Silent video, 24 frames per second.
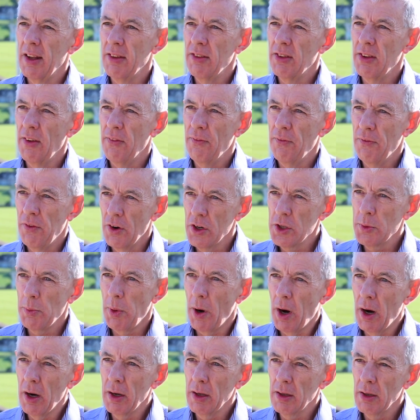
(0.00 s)
It's the first
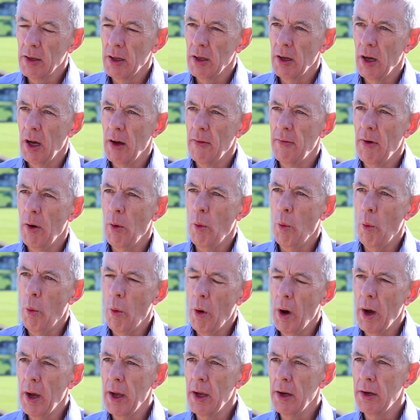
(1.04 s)
part of a
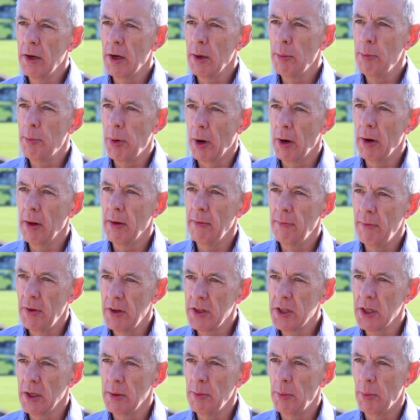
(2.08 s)
wider Burren
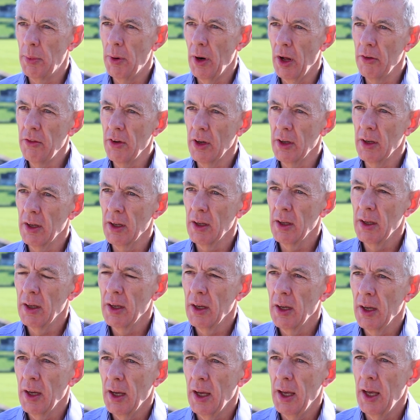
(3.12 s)
Vision project,
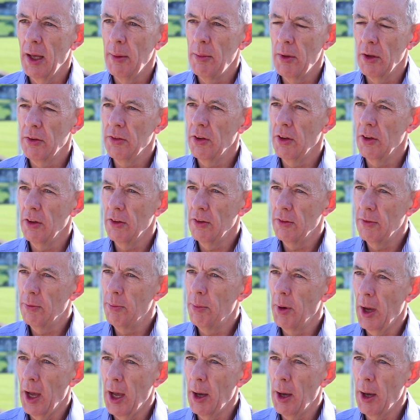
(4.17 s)
and this is